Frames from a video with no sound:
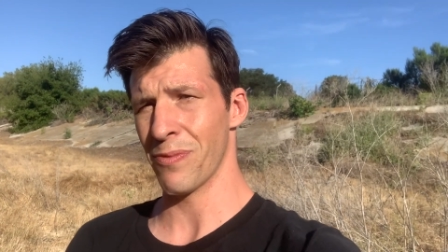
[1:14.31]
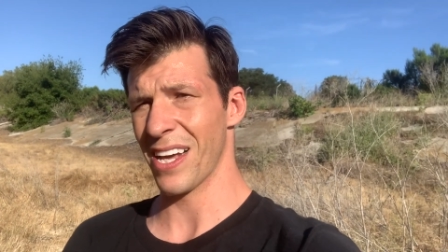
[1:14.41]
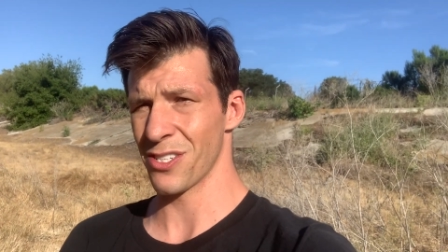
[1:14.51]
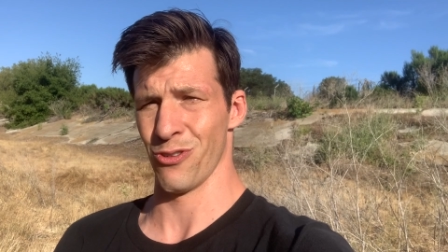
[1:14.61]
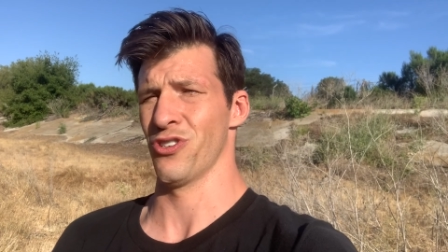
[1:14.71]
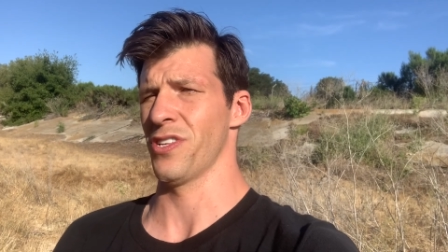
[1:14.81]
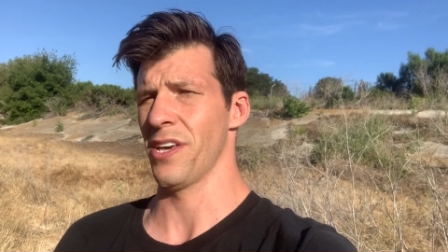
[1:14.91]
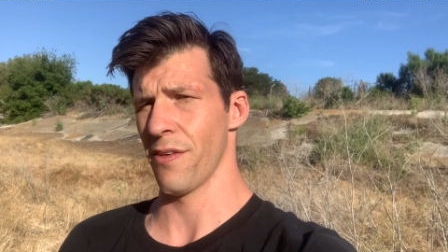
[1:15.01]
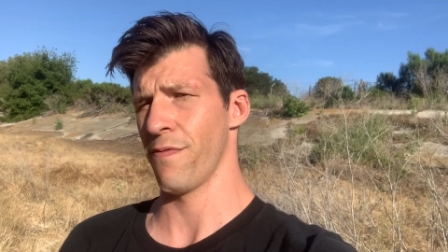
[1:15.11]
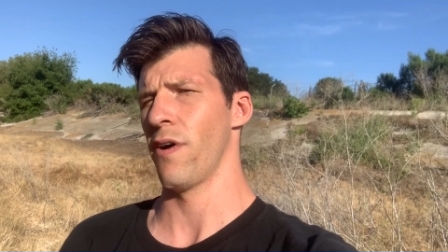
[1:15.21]
That's usually
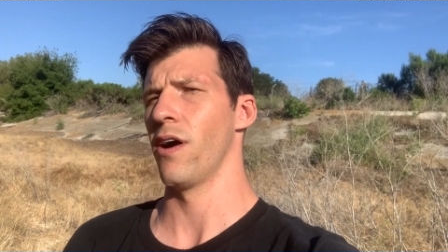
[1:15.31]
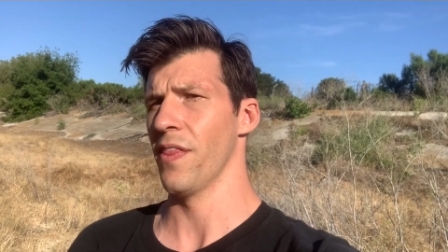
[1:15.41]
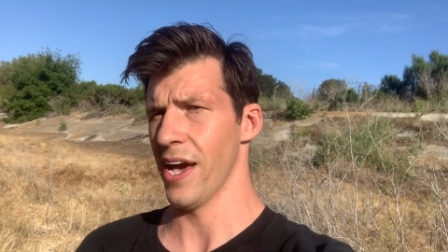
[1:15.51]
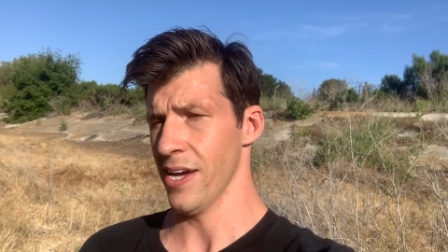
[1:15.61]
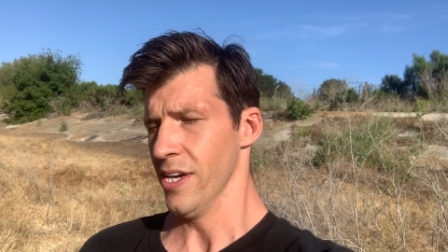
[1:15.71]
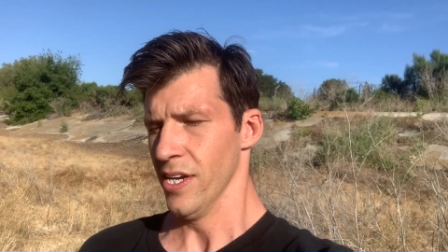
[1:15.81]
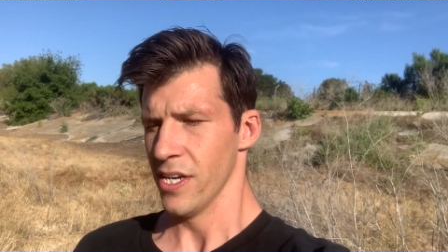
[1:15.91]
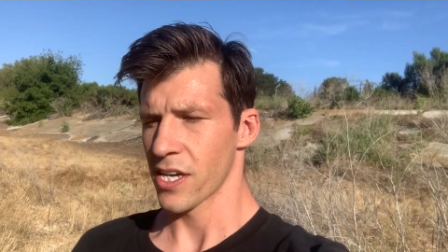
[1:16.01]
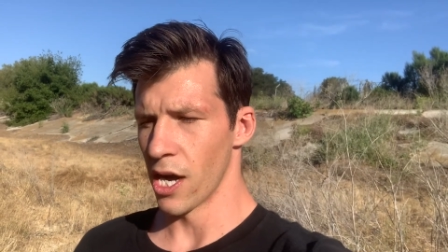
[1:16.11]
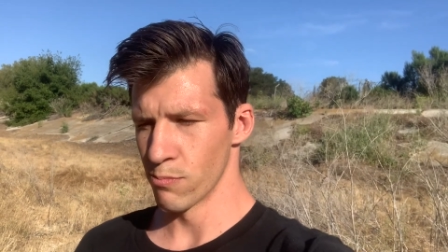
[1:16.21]
the fall that
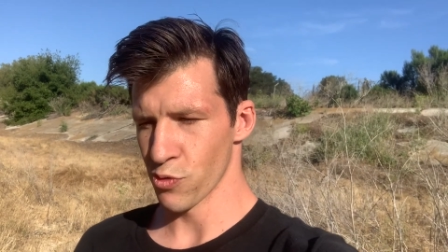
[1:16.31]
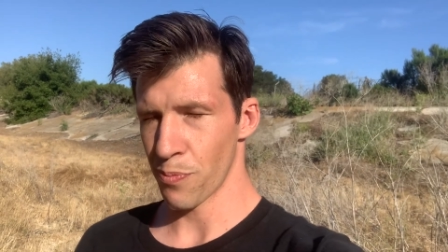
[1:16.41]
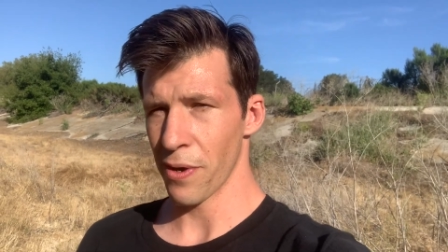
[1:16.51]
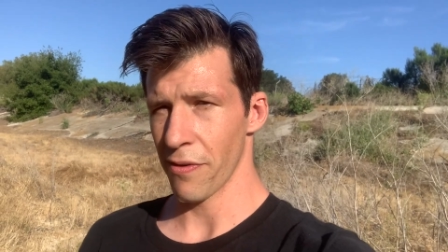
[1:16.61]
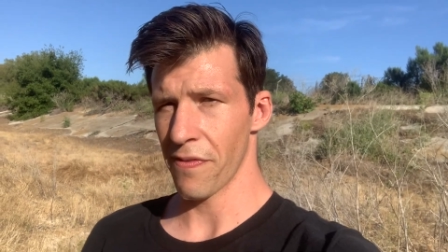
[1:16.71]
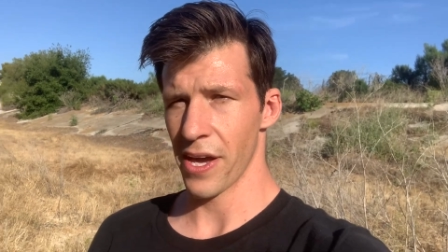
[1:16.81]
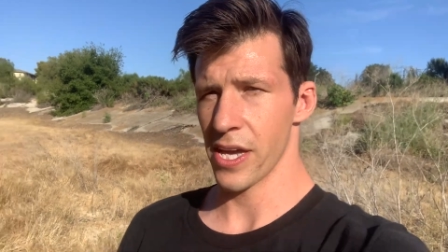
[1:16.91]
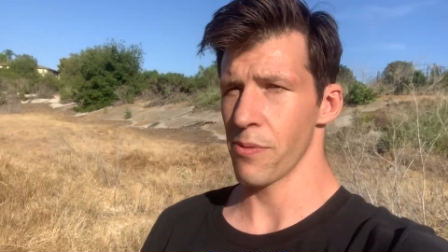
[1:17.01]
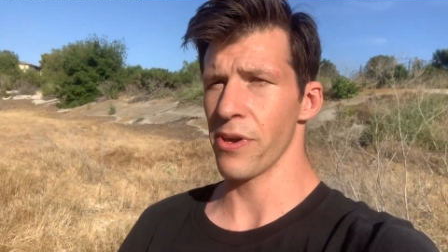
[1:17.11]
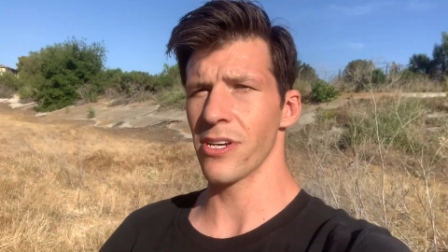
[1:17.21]
comes with pivot
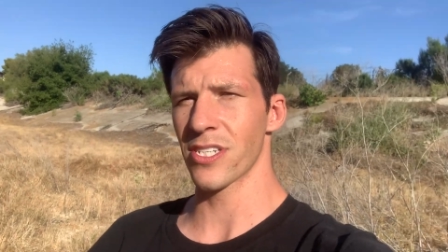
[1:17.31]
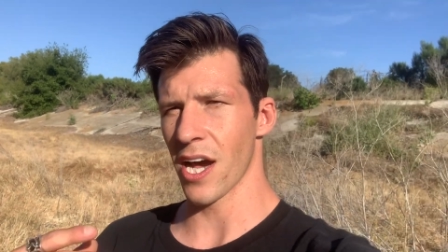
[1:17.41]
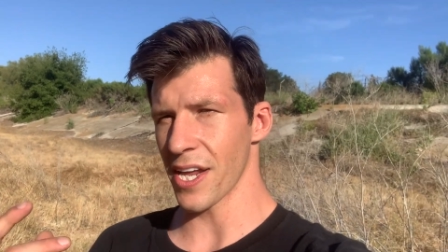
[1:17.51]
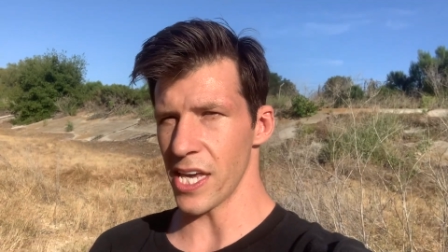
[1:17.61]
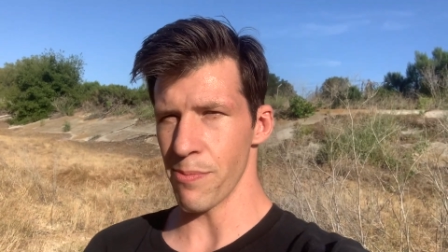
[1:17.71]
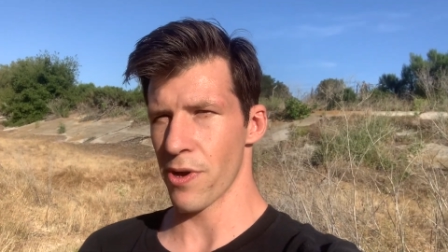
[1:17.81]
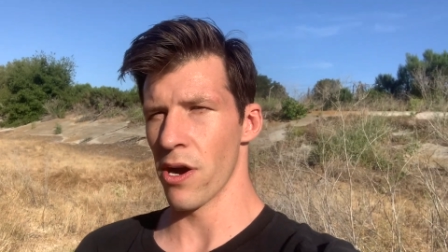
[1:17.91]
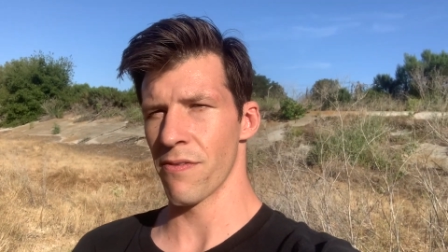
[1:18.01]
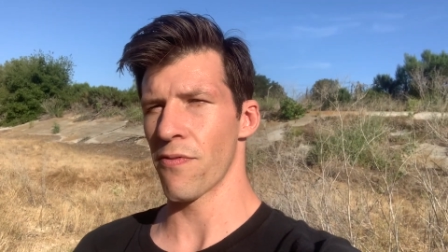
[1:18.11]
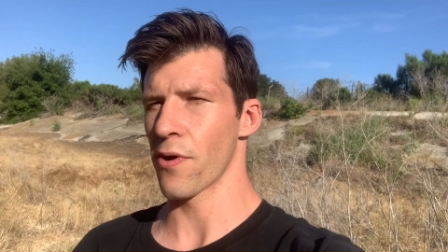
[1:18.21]
fakie, but you just got to keep
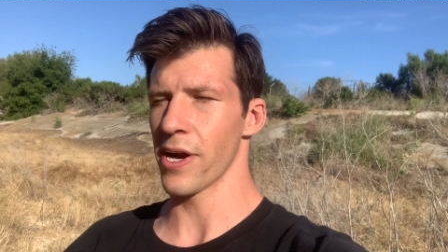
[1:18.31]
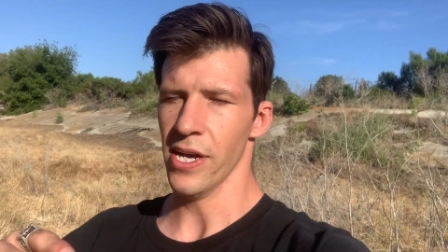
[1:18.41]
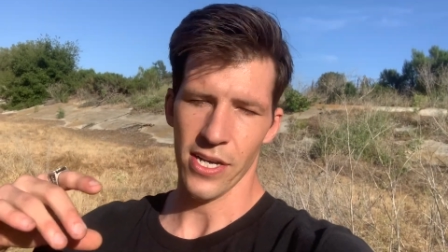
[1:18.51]
going for it.